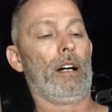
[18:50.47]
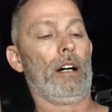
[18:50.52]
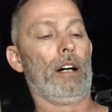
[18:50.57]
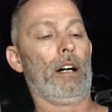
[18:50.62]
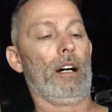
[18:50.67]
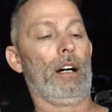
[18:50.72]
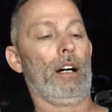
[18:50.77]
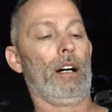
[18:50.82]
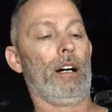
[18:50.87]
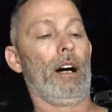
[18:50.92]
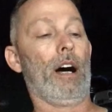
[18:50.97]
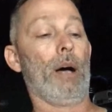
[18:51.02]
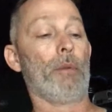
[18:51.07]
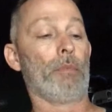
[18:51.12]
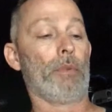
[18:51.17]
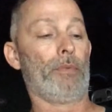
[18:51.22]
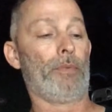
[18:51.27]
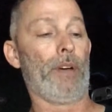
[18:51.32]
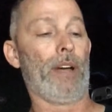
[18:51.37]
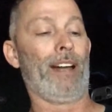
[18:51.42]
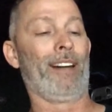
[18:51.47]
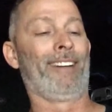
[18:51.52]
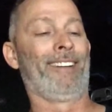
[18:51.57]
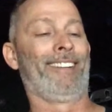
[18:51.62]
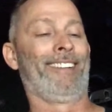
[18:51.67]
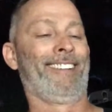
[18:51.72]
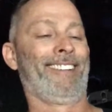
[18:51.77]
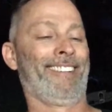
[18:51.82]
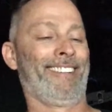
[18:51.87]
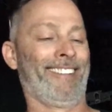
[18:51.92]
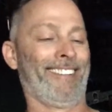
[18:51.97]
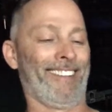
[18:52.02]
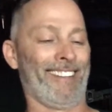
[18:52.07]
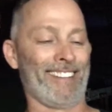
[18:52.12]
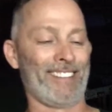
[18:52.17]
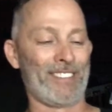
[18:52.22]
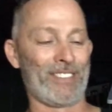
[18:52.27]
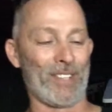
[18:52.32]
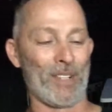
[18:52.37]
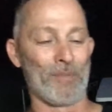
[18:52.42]
I'm a fatty.
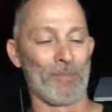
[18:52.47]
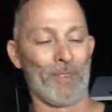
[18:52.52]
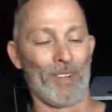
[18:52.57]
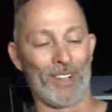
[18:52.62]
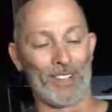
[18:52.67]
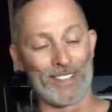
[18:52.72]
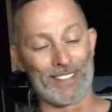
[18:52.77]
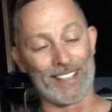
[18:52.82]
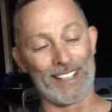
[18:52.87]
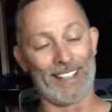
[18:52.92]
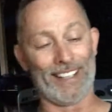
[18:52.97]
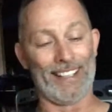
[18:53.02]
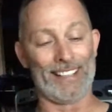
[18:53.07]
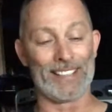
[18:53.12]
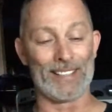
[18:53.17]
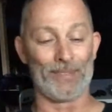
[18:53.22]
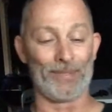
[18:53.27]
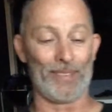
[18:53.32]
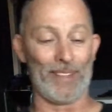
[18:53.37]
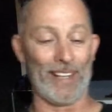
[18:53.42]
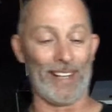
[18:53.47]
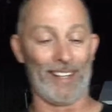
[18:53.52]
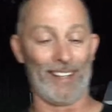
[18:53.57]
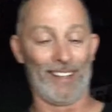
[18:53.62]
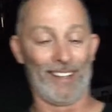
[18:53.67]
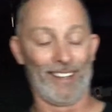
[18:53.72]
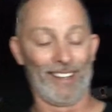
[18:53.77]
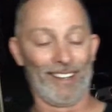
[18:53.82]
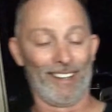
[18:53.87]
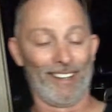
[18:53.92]
So Mark said he's a fatty.